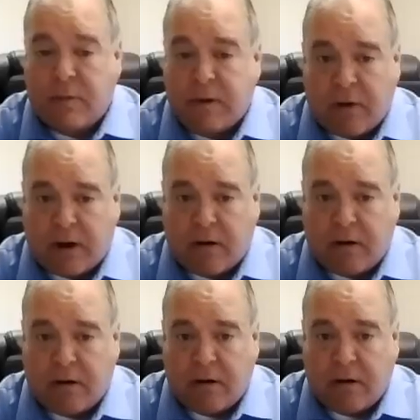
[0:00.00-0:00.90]
bigger,
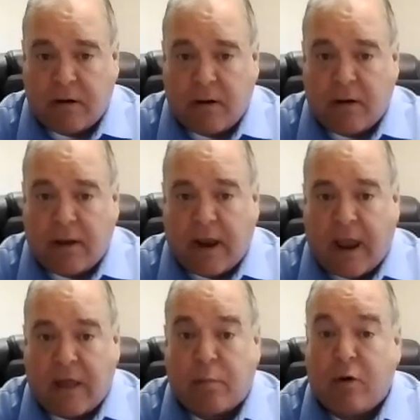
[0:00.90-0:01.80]

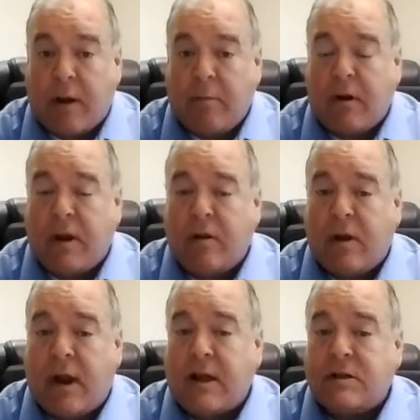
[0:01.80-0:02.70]
and the primary
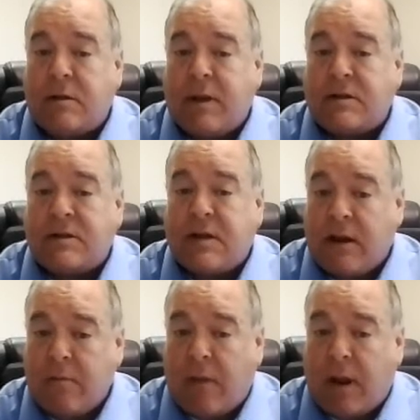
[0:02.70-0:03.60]
unit has to be a stick
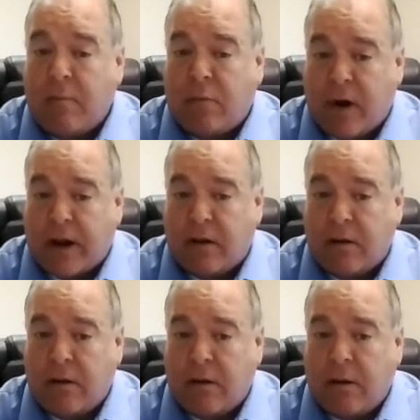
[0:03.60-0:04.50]
and brick
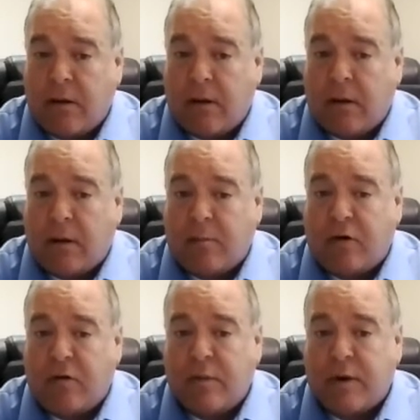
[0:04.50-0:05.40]

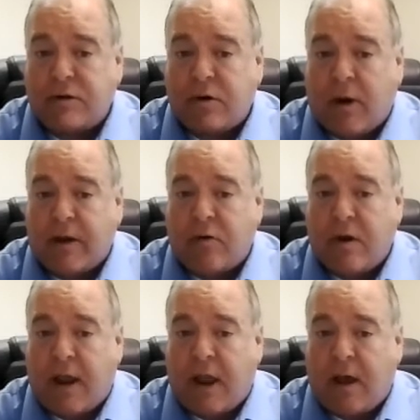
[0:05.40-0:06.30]
improvement. So I
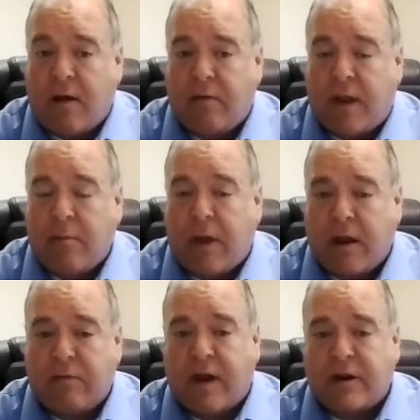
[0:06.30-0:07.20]
couldn't have a
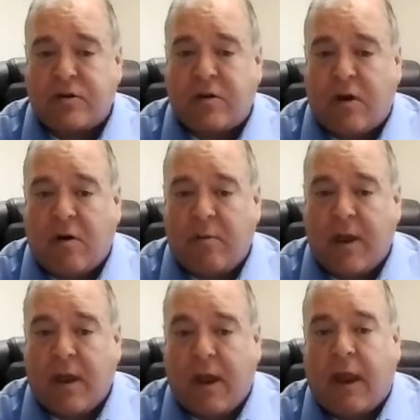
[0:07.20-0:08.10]
manufactured home
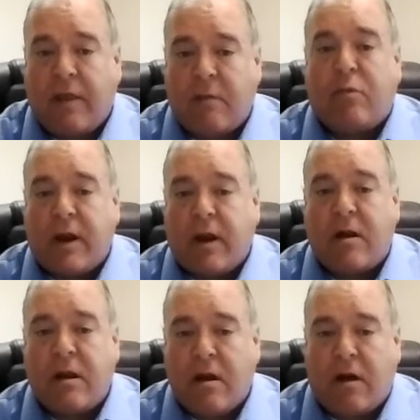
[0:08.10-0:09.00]
and then bring on
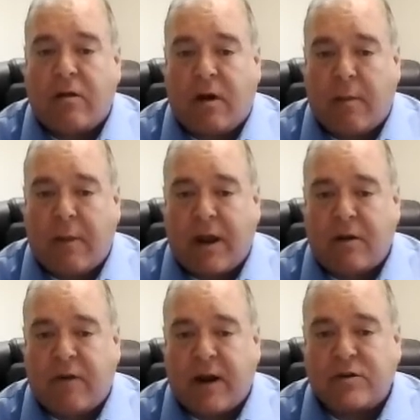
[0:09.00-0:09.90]
another
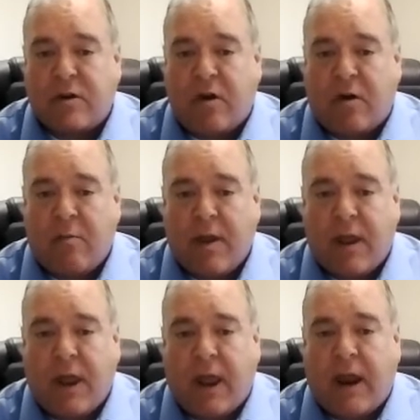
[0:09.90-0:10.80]
manufactured home
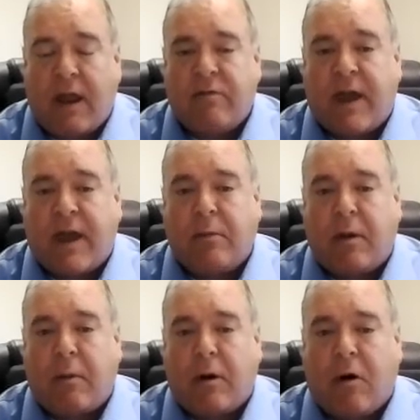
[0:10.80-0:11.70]
and have that
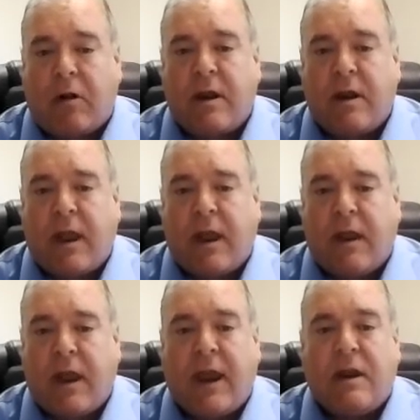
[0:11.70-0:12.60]
called an
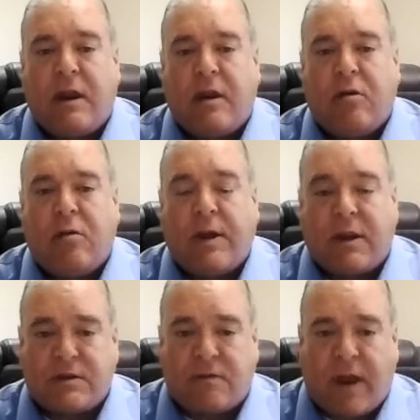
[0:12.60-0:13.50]
ADU,
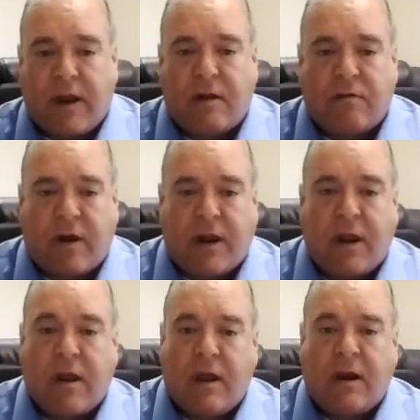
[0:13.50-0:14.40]
because Fannie and
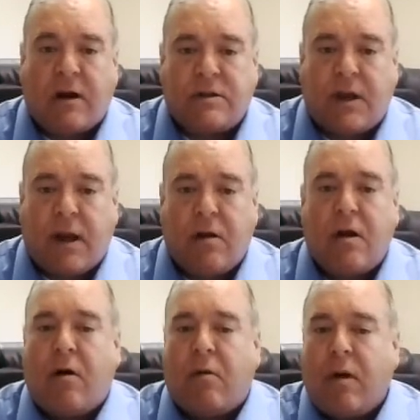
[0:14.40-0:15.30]
Freddie are saying
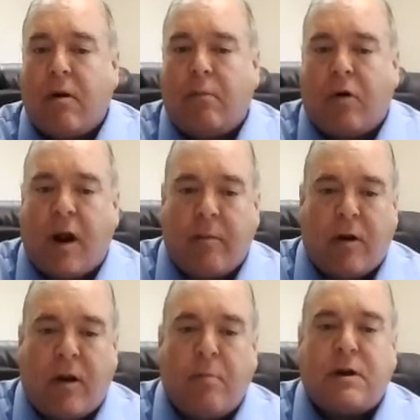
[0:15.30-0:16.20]
no,
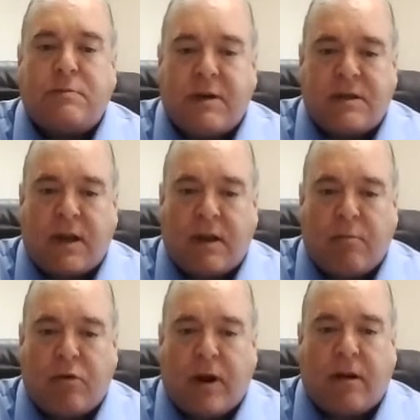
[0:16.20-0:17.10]
primary must be stick
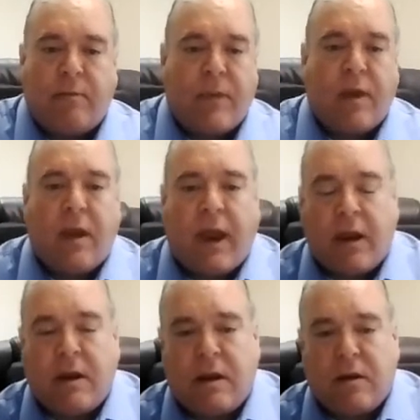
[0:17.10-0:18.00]
and brick.
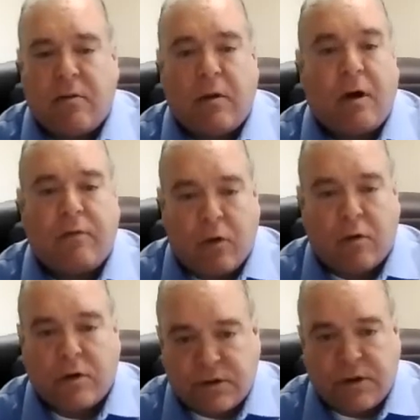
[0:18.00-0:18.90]
ADU, of
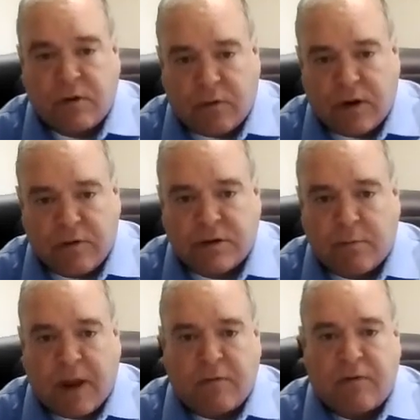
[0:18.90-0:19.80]
course, you can use a
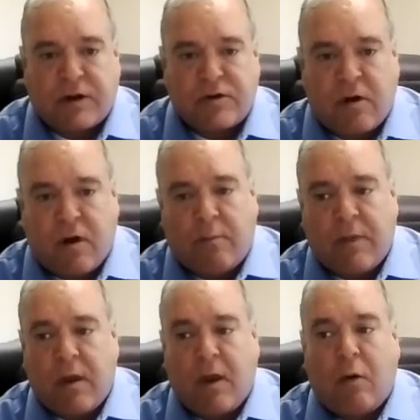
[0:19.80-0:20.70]
manufactured home,
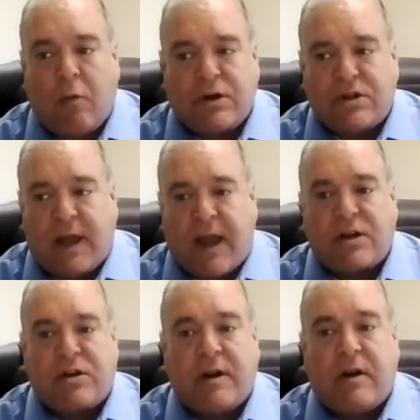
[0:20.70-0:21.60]
which is
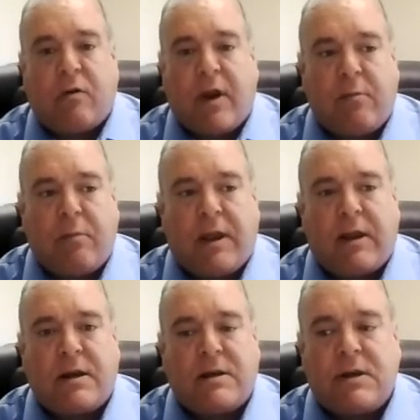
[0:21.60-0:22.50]
actually great
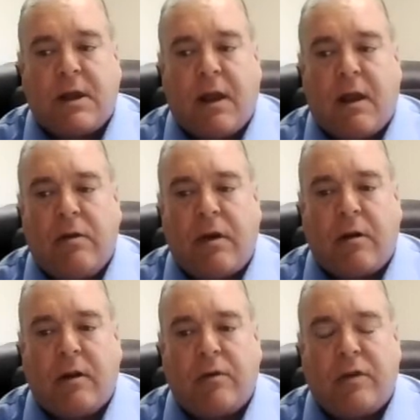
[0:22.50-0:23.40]
because not
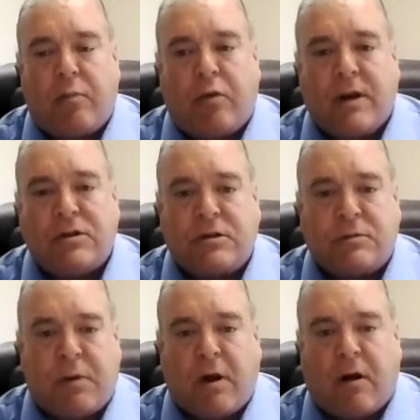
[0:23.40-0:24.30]
only with appraisers,
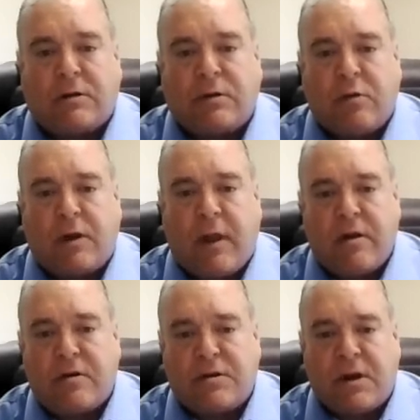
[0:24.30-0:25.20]
but also with
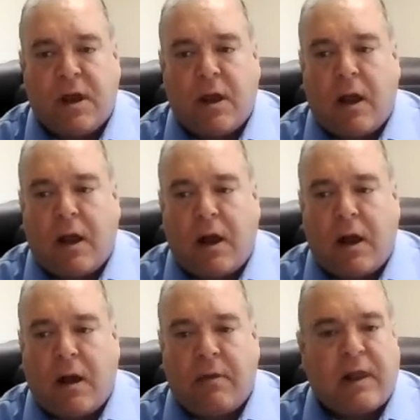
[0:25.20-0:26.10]
lenders.
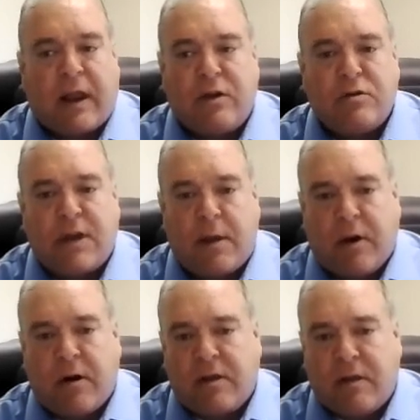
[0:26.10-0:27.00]
Like you say,
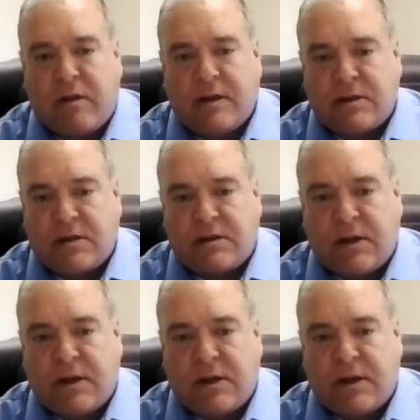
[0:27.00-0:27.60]
Meredith, this is